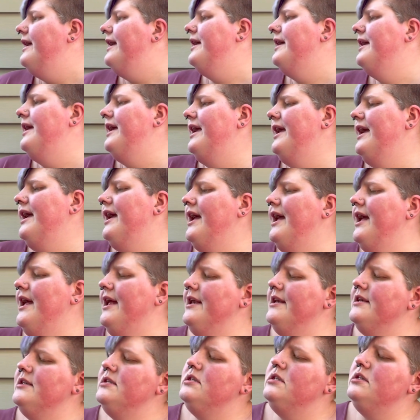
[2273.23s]

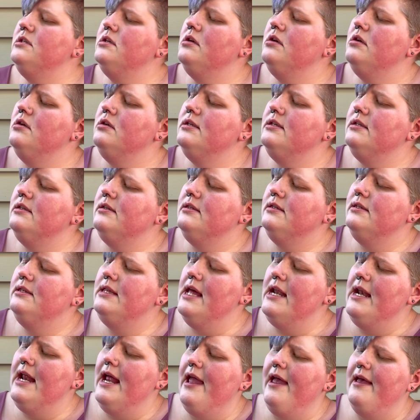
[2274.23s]
And
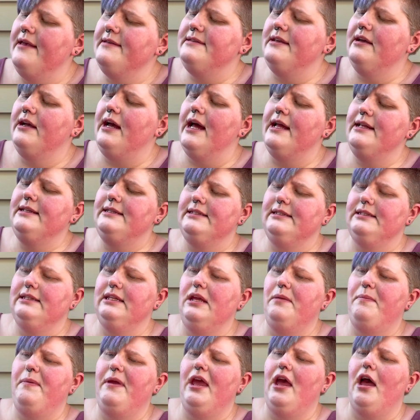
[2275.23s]
then I also got
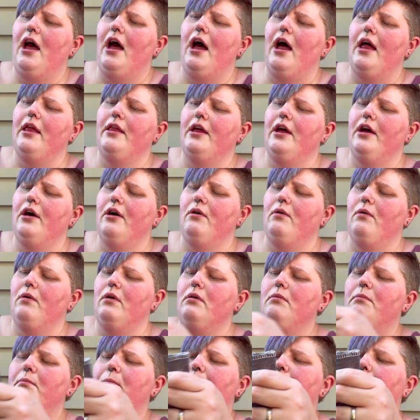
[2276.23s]
Sleepy Hollow
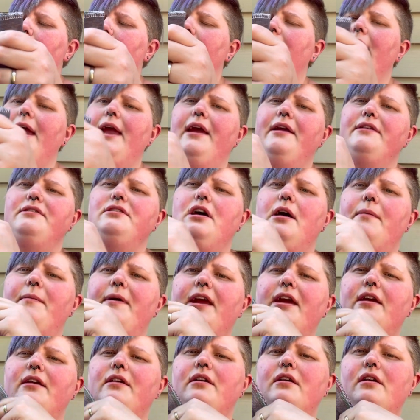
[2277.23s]
by
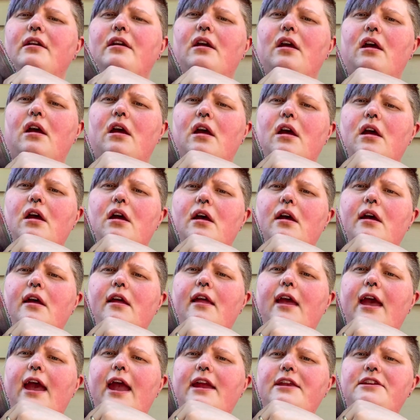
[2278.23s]
Atomic.
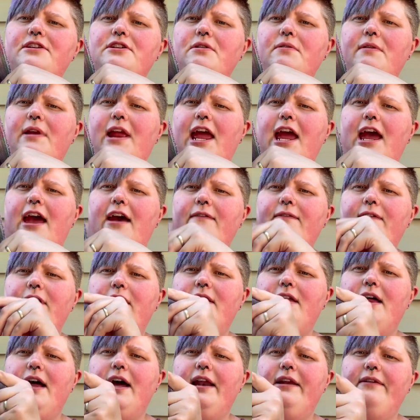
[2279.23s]
I don't have a
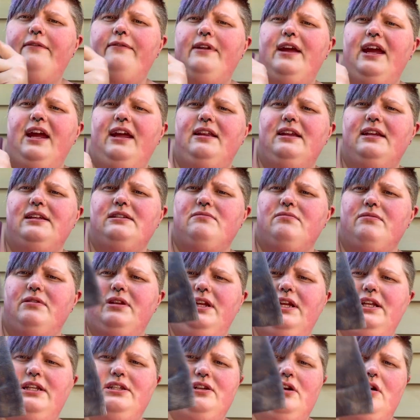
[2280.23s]
lot of like these
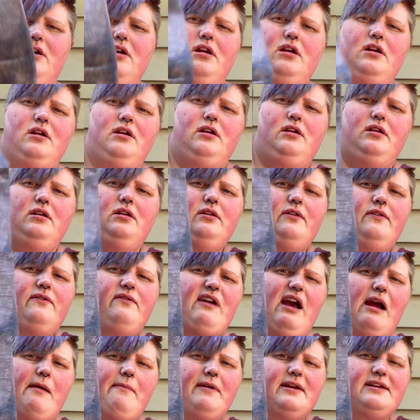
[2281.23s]
really dark
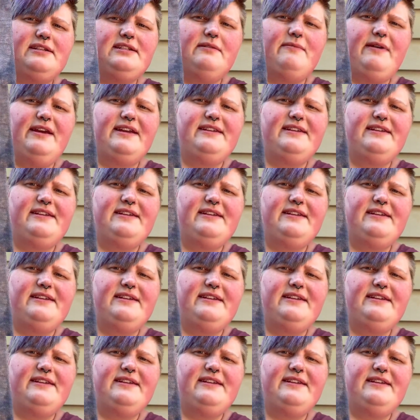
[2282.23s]
fabrics in my